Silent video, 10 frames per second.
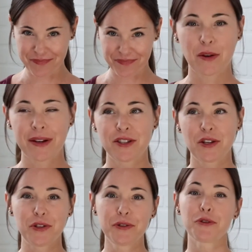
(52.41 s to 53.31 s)
So it's
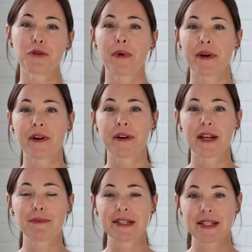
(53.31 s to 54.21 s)
a YouTuber, her
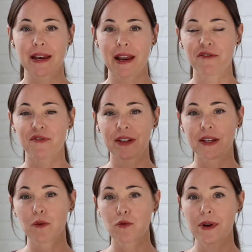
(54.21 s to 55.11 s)
name is
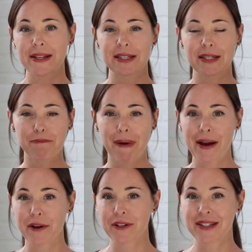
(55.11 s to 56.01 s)
Lefie, who
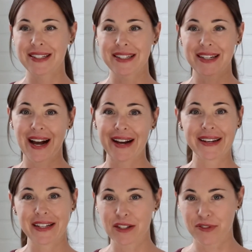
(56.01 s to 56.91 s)
inspired the
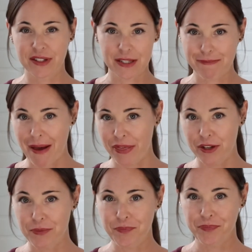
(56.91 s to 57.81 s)
idea for this
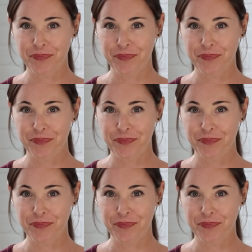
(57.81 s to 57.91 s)
method.